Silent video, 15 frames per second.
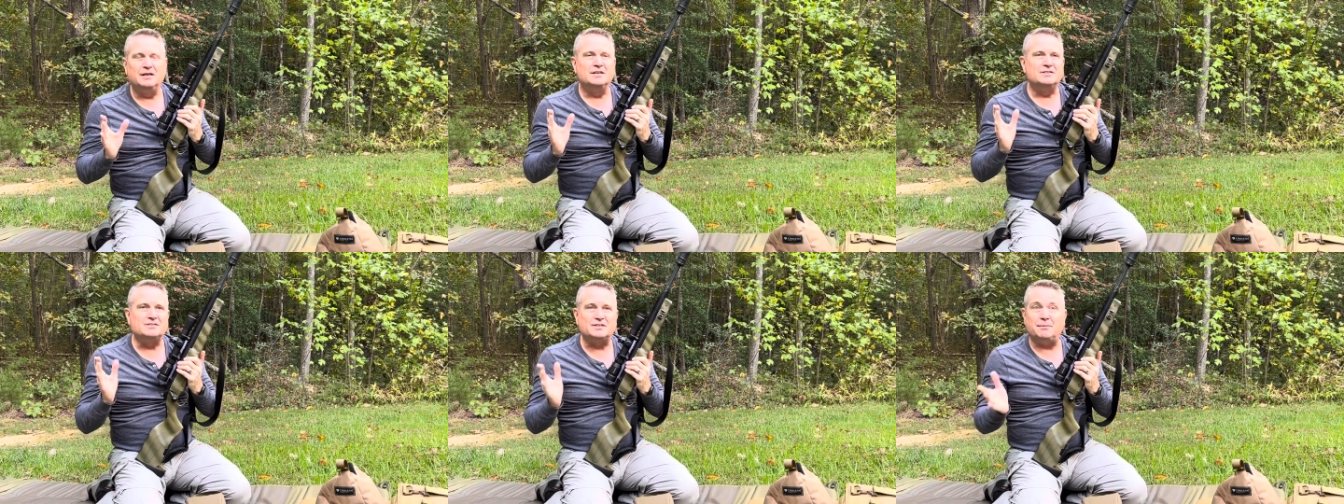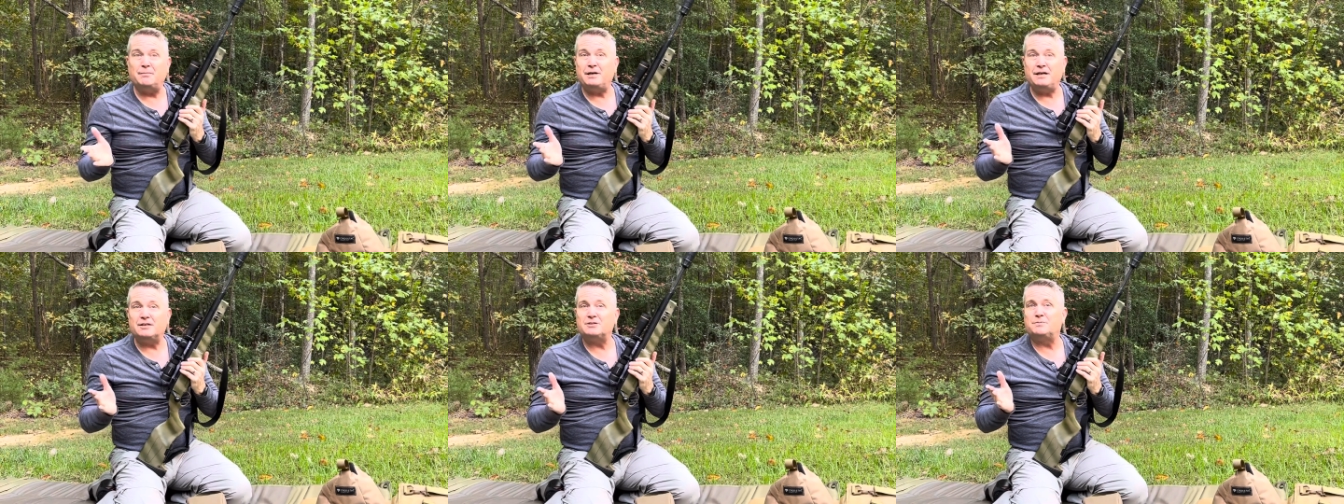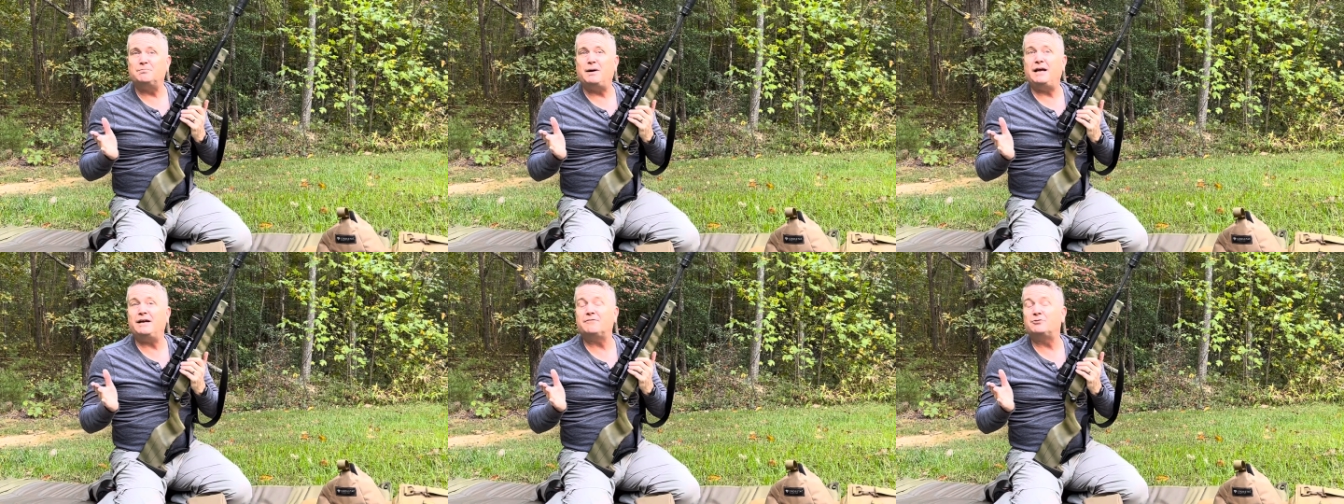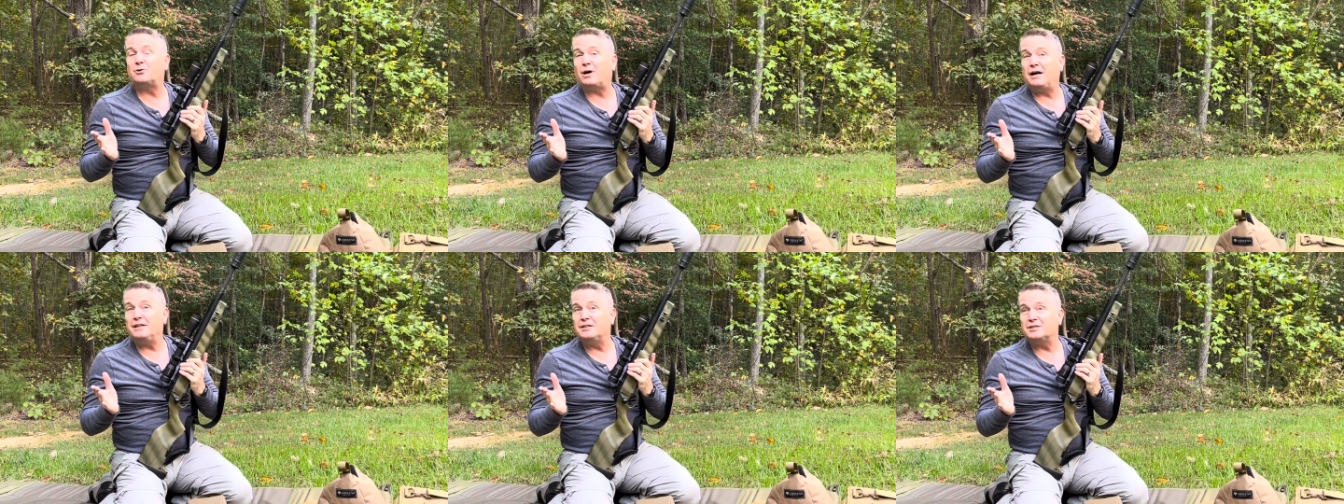Somebody else may have
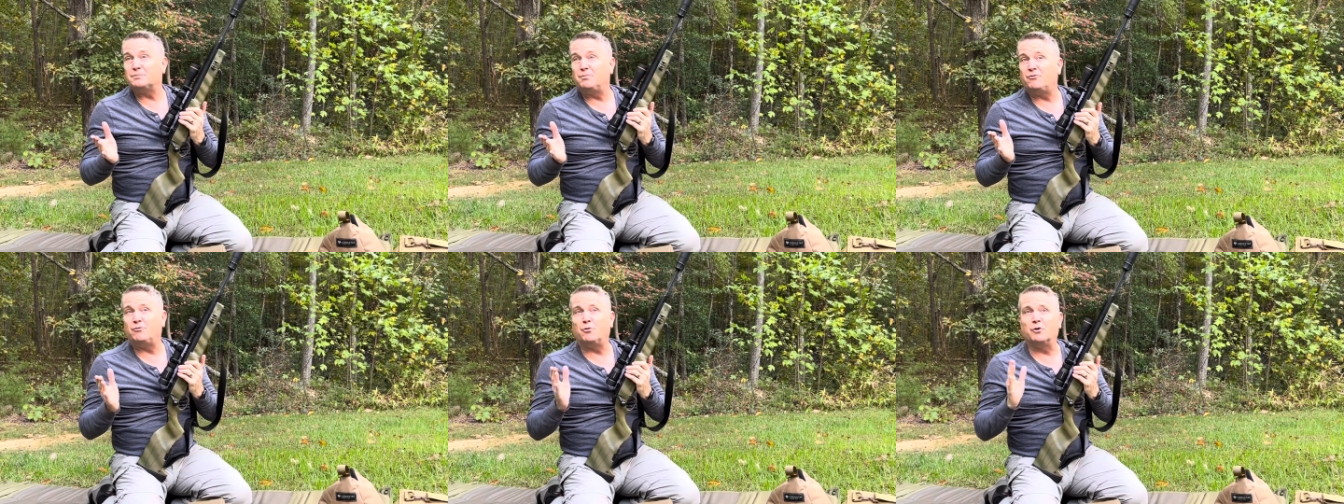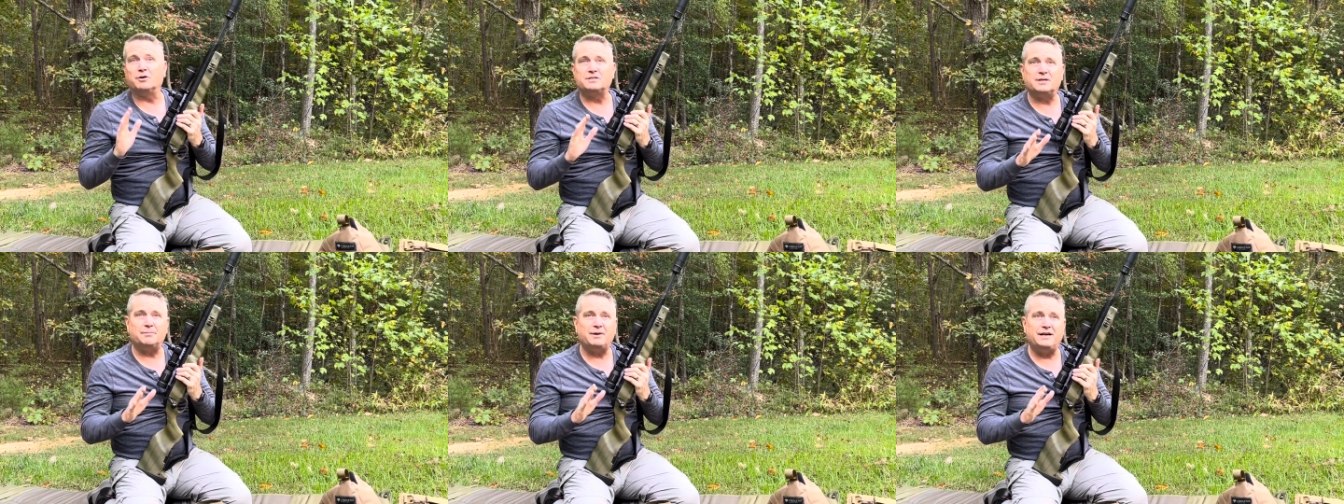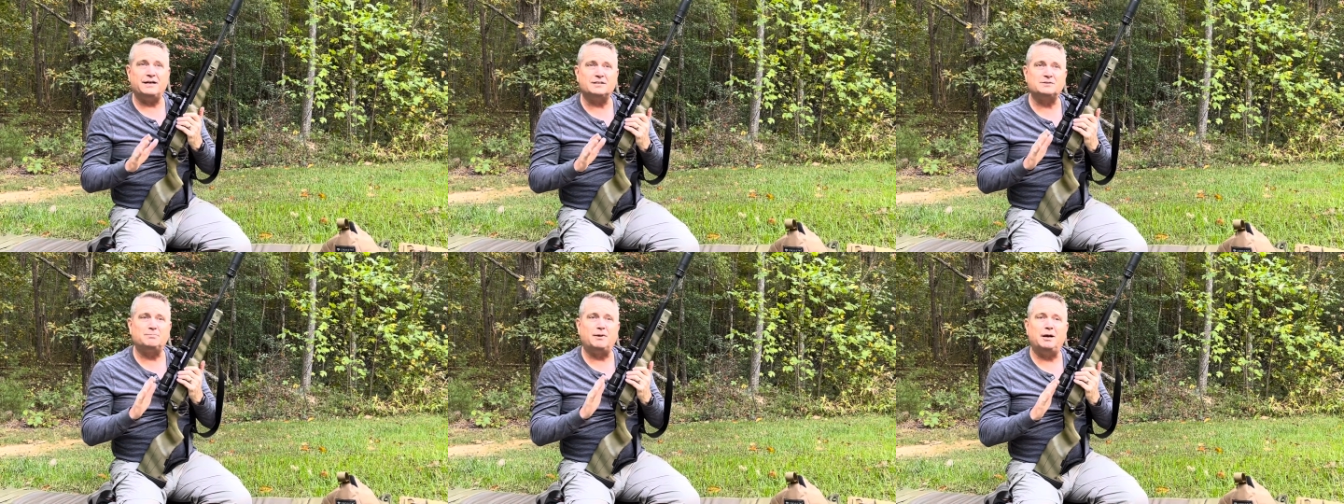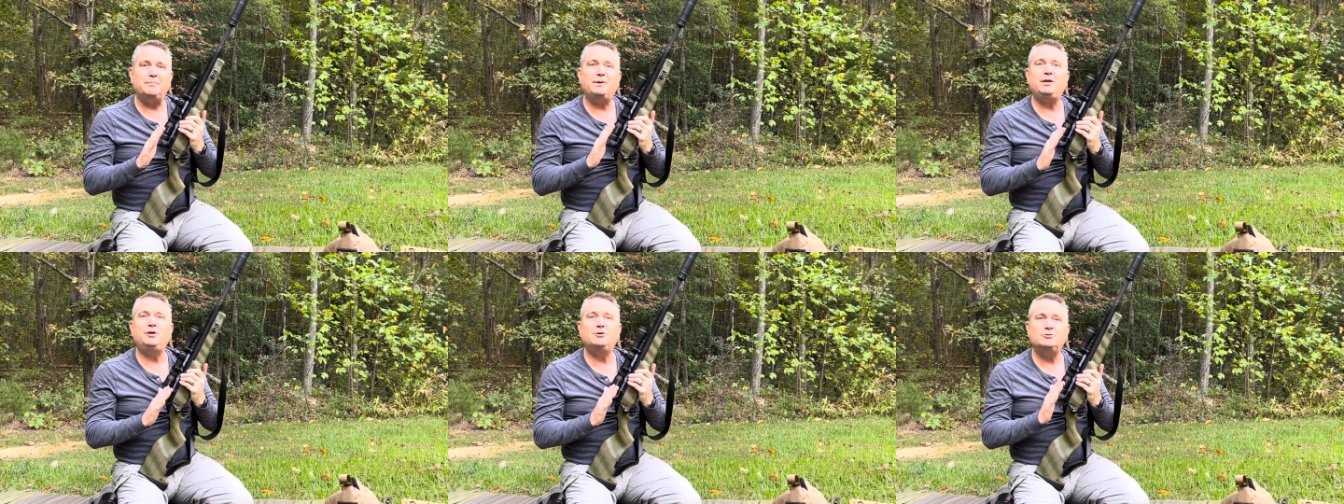tried this before, somebody else might be
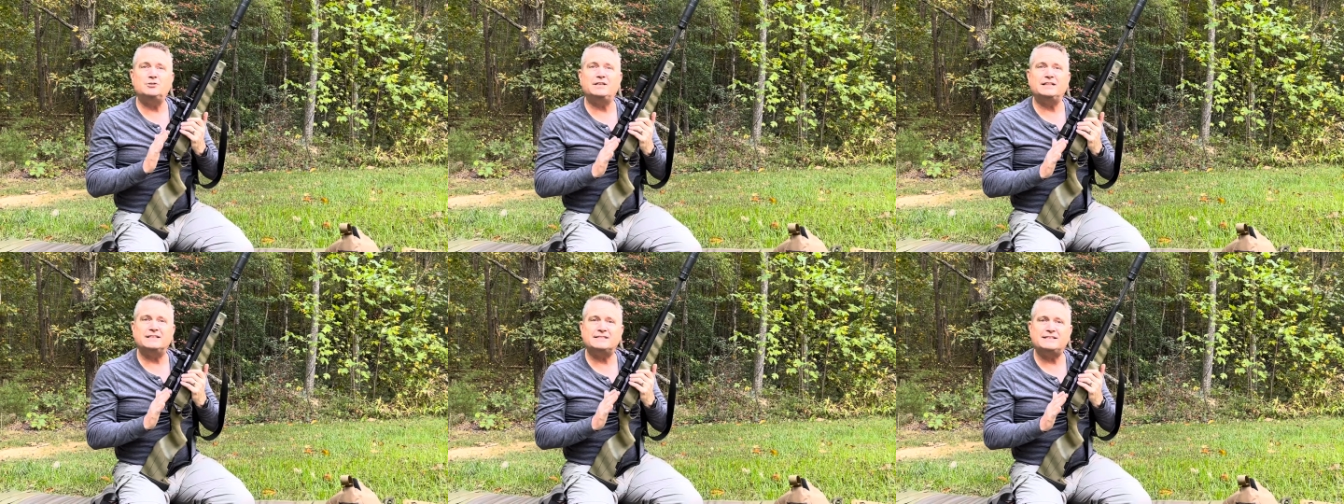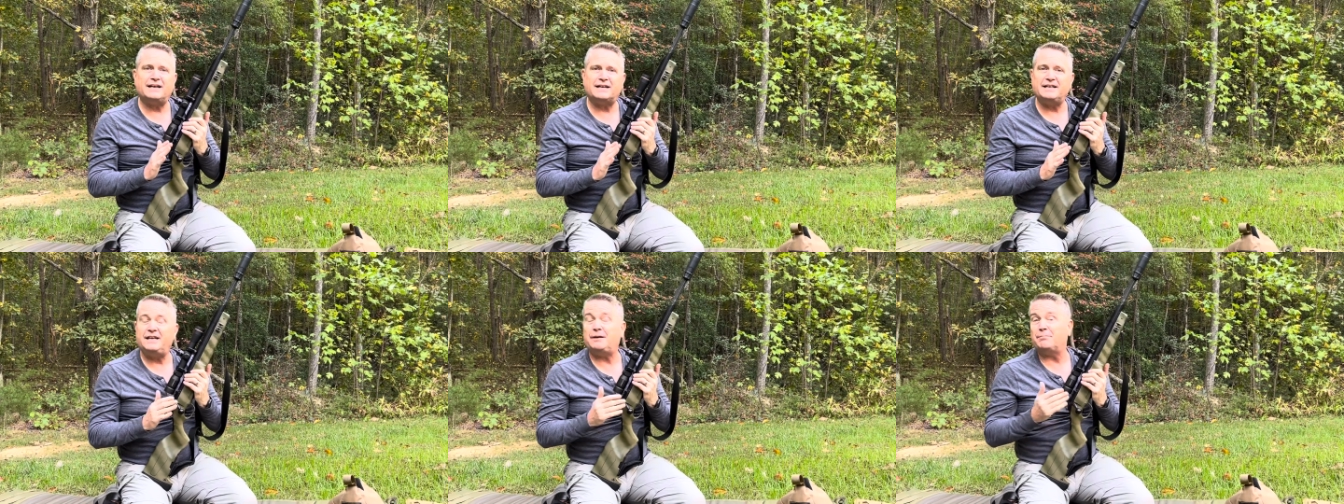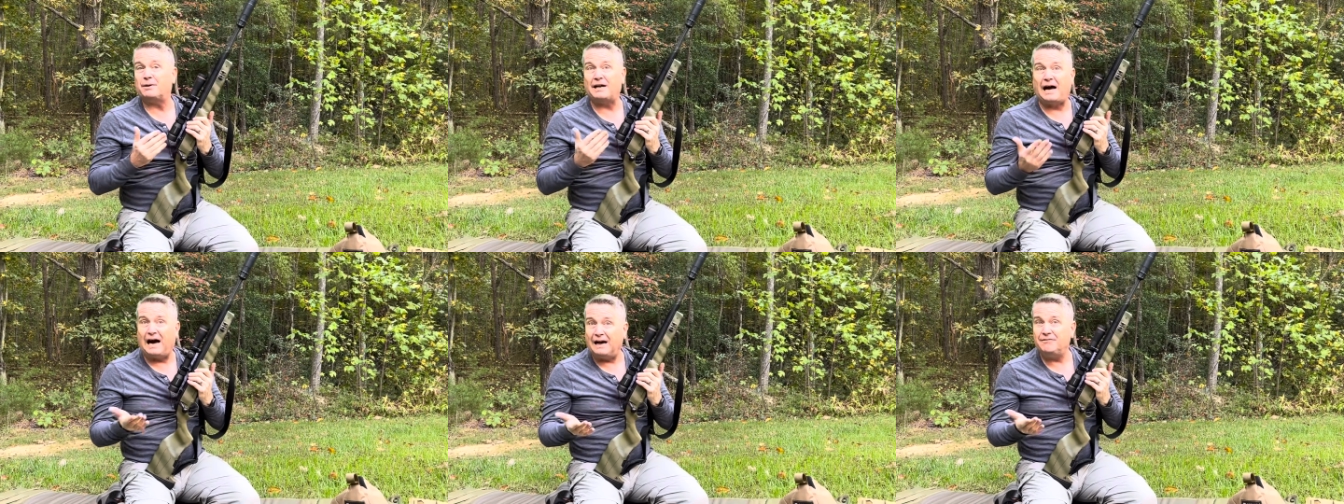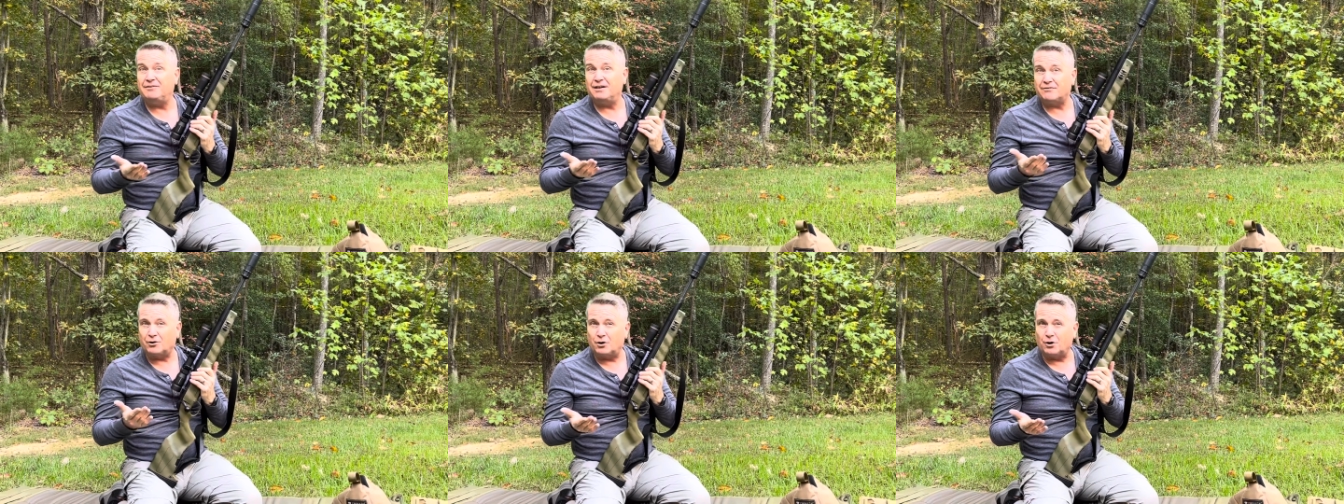using this technique, but I've
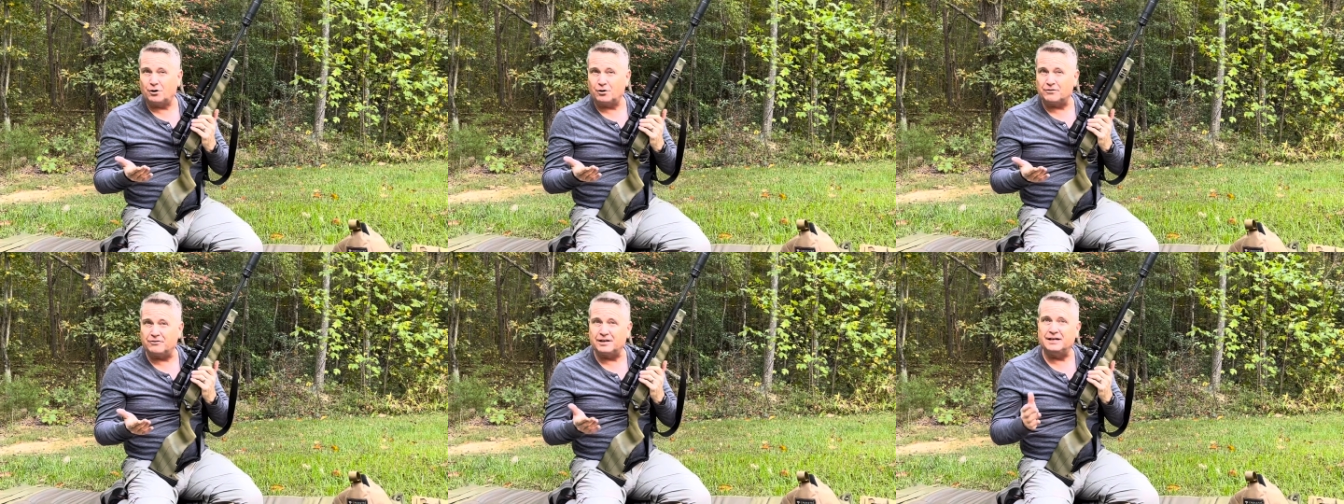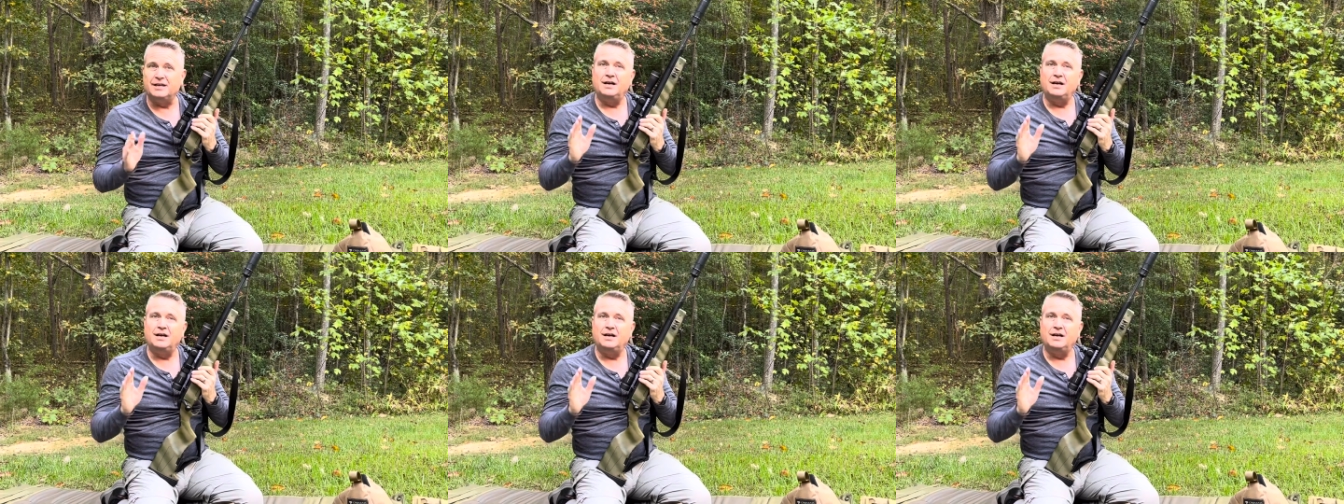never heard of it.